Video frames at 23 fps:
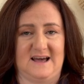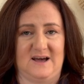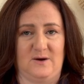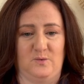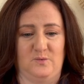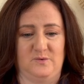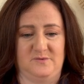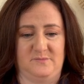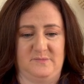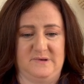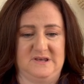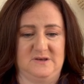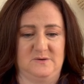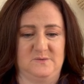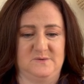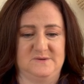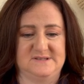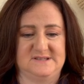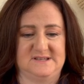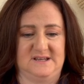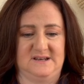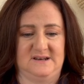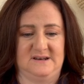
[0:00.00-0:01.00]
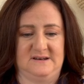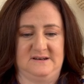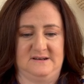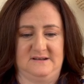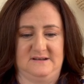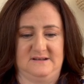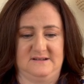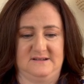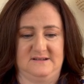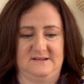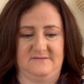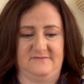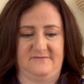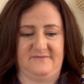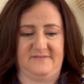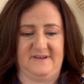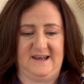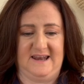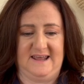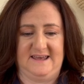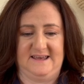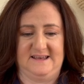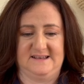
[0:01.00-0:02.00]
I would be using
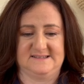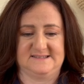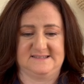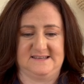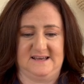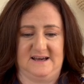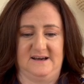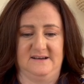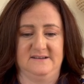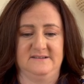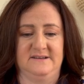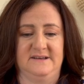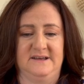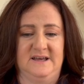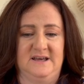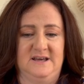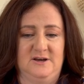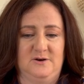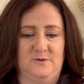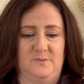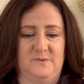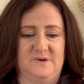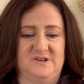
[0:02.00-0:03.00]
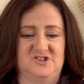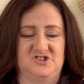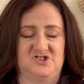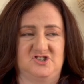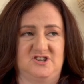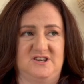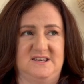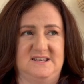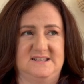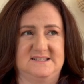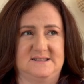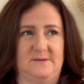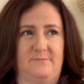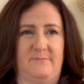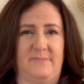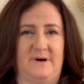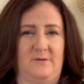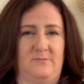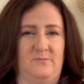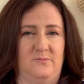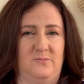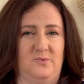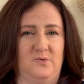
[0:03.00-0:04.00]
Falaisia, which is a
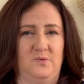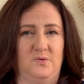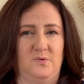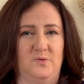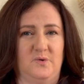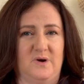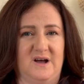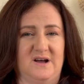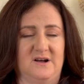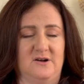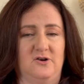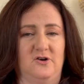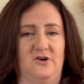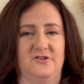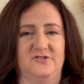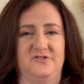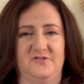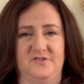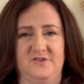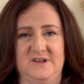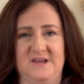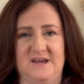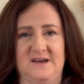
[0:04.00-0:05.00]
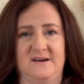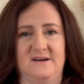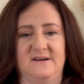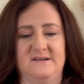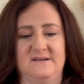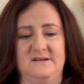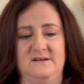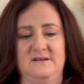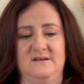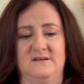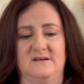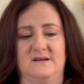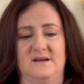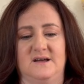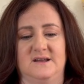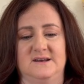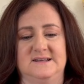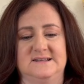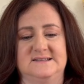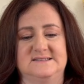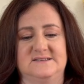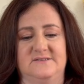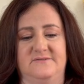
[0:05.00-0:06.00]
bamboo and cotton yarn, and
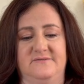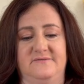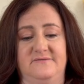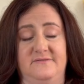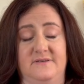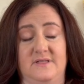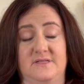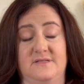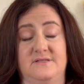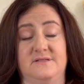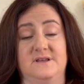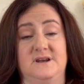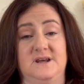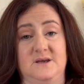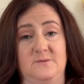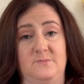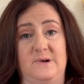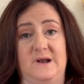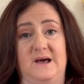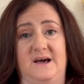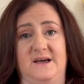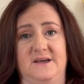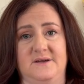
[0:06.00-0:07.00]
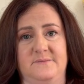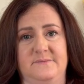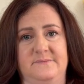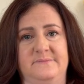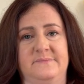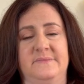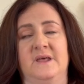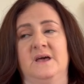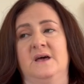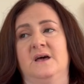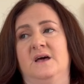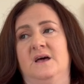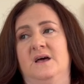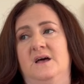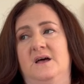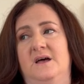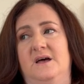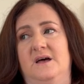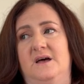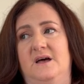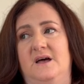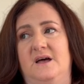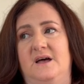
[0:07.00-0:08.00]
it's a 3-ply.
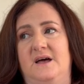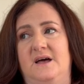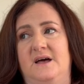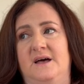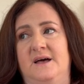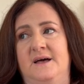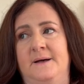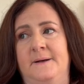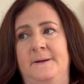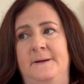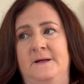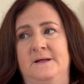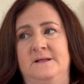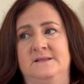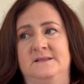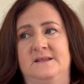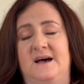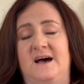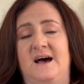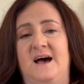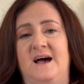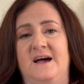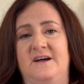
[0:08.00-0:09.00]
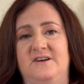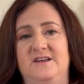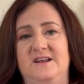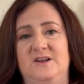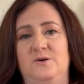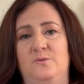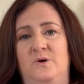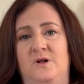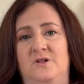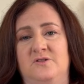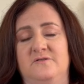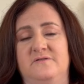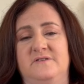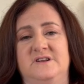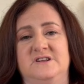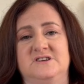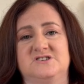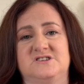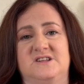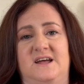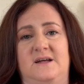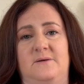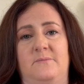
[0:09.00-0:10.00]
And I really want to
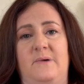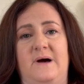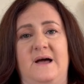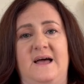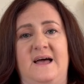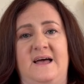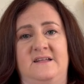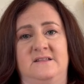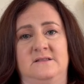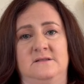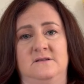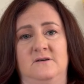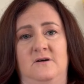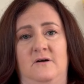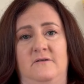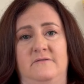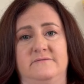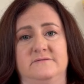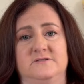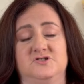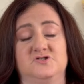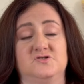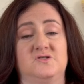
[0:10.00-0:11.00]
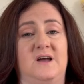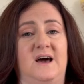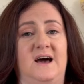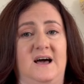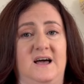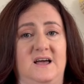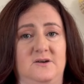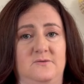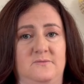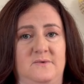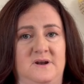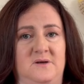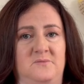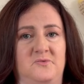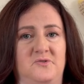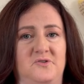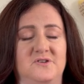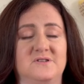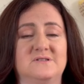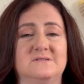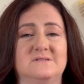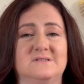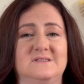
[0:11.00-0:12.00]
finish that by end of July when I'm
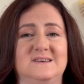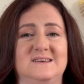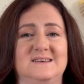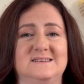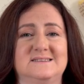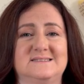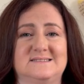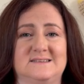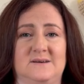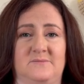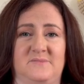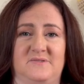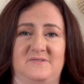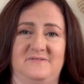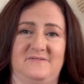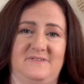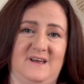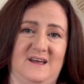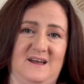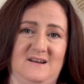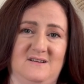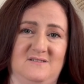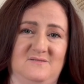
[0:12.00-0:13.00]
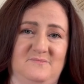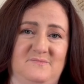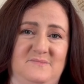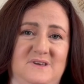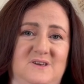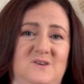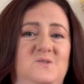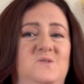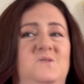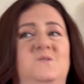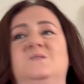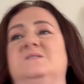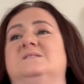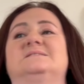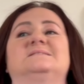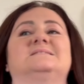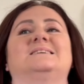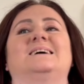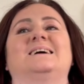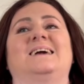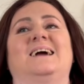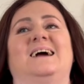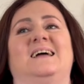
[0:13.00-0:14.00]
going to the summer fair, because
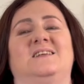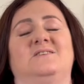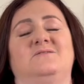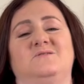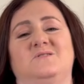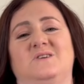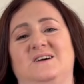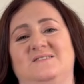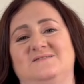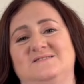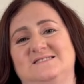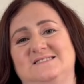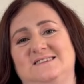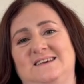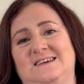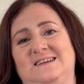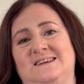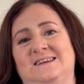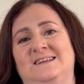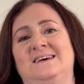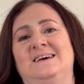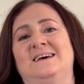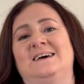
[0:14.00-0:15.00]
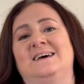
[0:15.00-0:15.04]
again, if you have seen